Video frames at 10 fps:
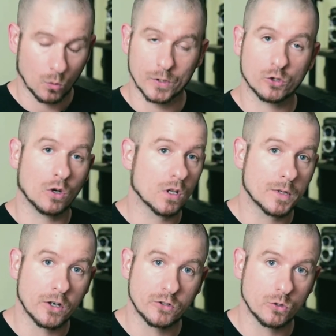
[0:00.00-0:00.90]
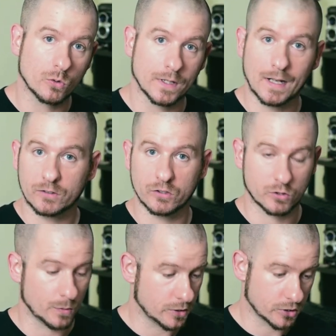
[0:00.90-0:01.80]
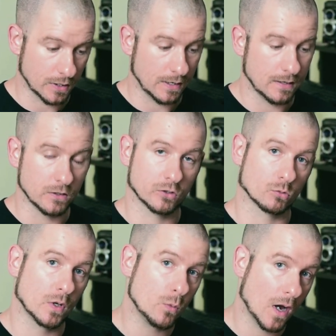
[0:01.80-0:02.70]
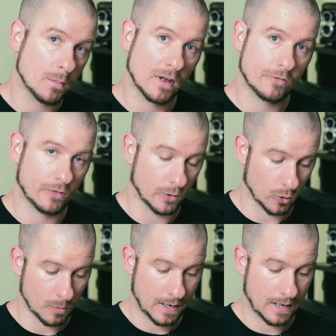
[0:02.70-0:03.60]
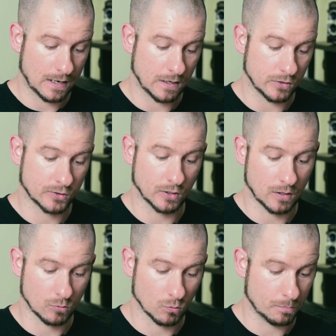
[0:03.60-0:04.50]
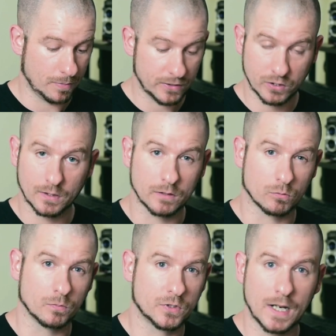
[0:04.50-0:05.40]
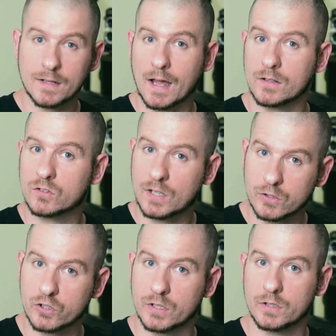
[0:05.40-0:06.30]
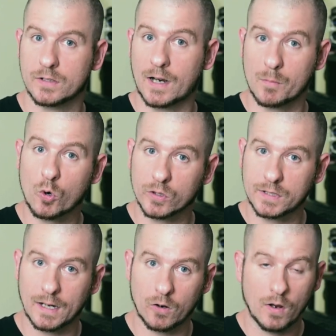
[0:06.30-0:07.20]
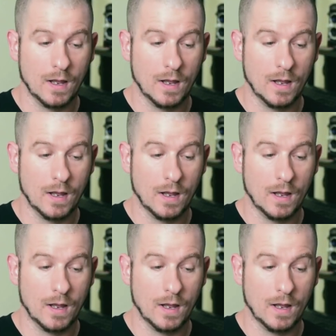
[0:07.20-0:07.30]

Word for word: which all I'm going to do in that situation is rewind my film and uh, basically take that section that I marked out,